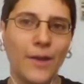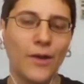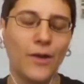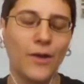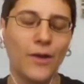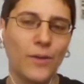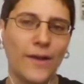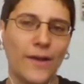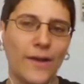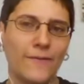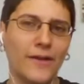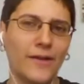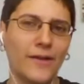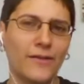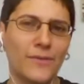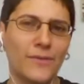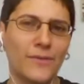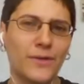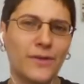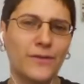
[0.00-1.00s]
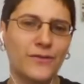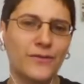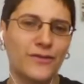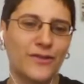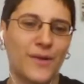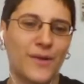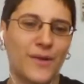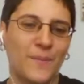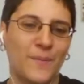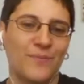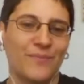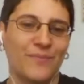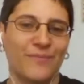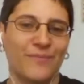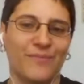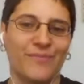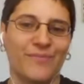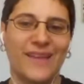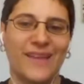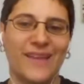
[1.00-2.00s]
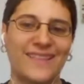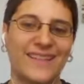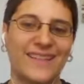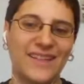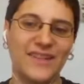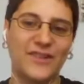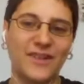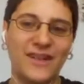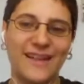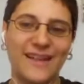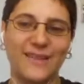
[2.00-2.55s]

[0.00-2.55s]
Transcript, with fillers: are quite far removed from like the literal